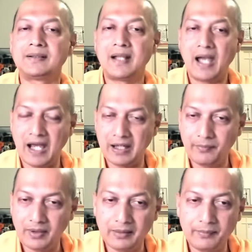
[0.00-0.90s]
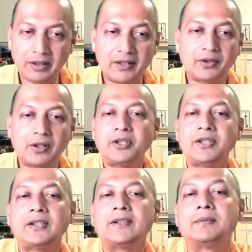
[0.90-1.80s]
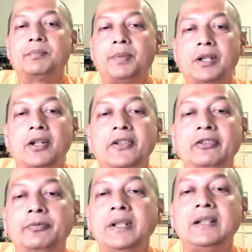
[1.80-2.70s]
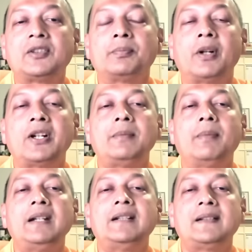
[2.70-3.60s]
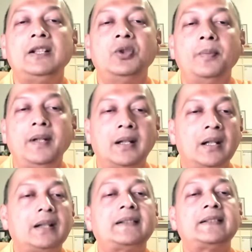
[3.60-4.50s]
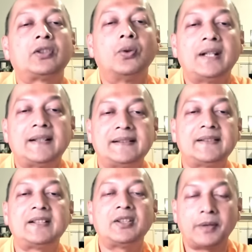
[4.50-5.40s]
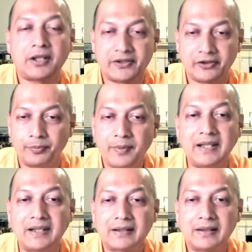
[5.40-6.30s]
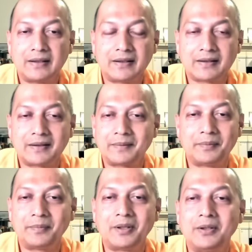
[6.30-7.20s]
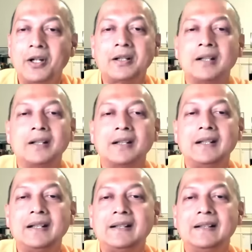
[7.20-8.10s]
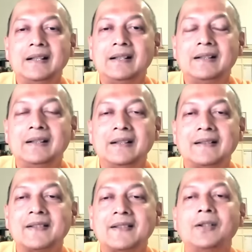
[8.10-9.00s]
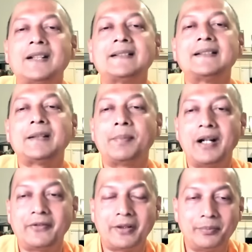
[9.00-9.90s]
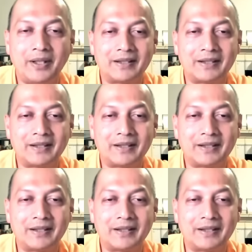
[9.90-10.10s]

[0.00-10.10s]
I am the limitless consciousness. Because of me, this body, mind is illumined. It has its own existence because of me. It does not exist apart from me.